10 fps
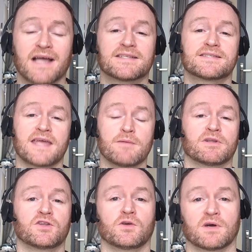and stay
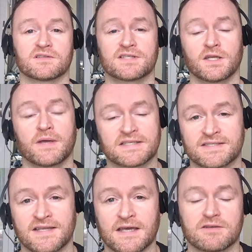with you until you get to
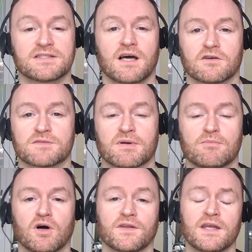$10,000 per
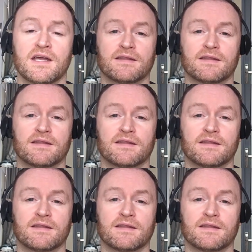month,